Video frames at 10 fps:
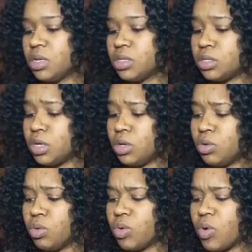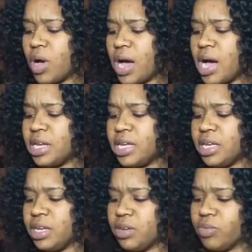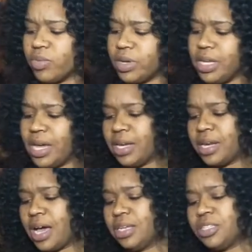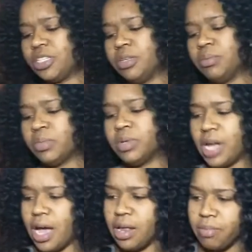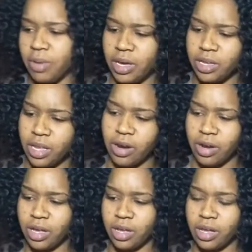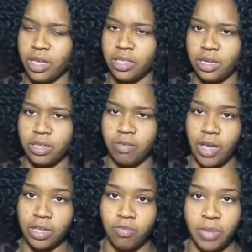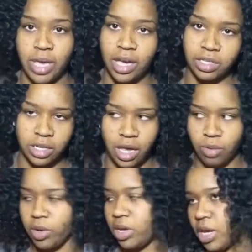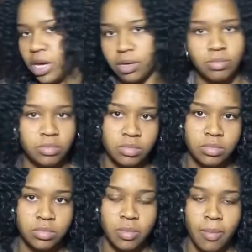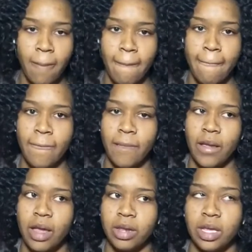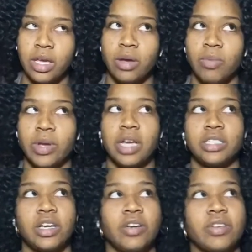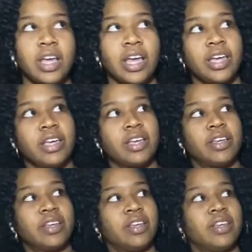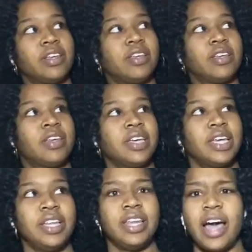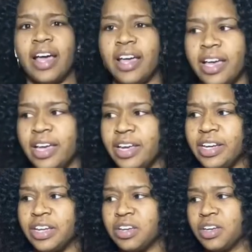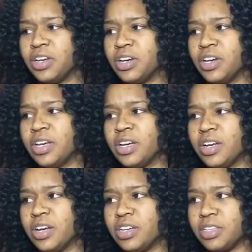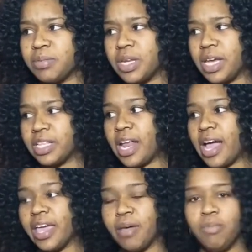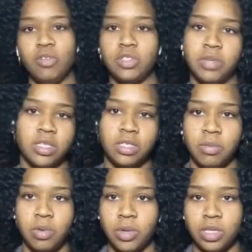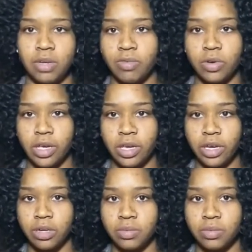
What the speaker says: So I didn't really acknowledge him not being there, other than the fact of me asking like where he at. And then when I turned like 9 or something like that, I had moved to Mississippi with him for a year.